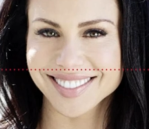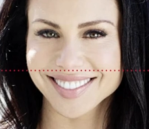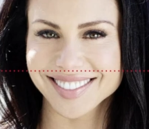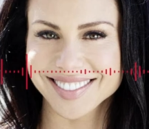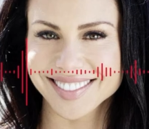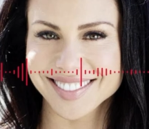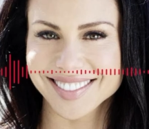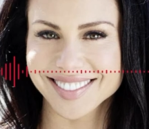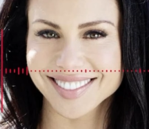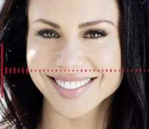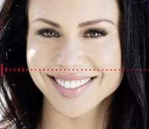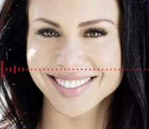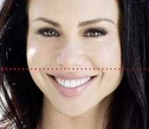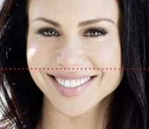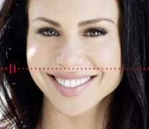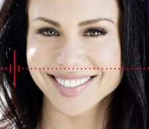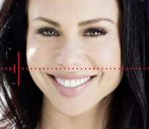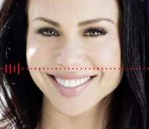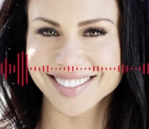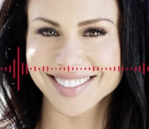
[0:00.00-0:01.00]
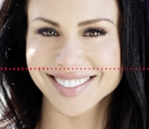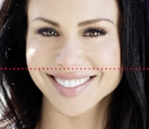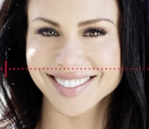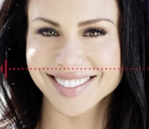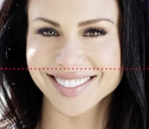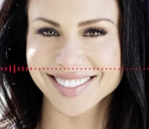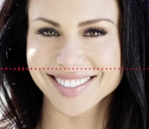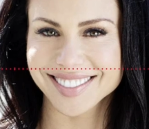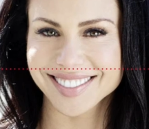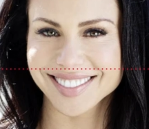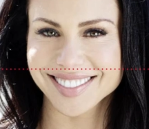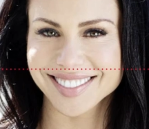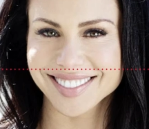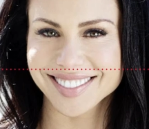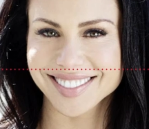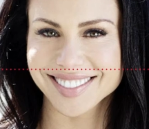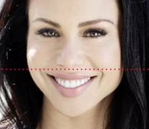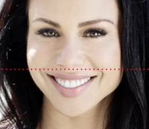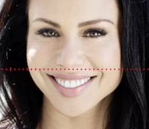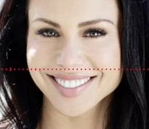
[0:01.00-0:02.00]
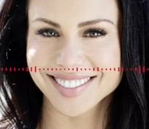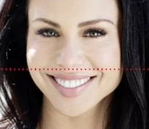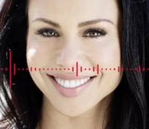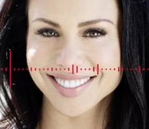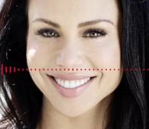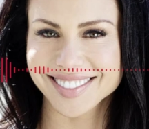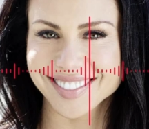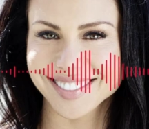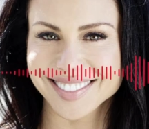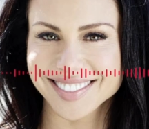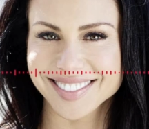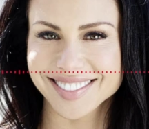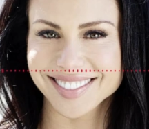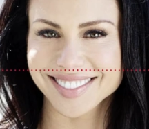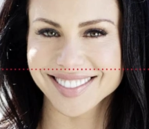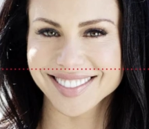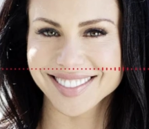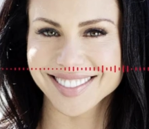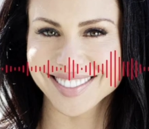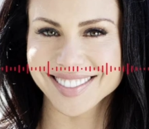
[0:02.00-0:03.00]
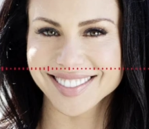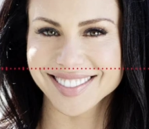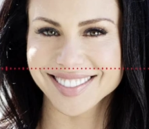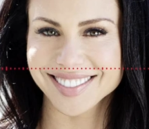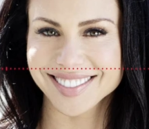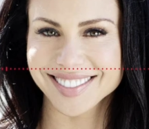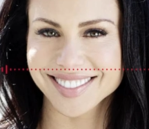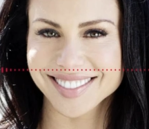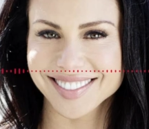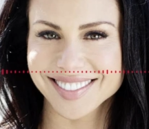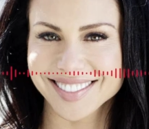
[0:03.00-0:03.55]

So it did a few things to me. And number one, it probably made me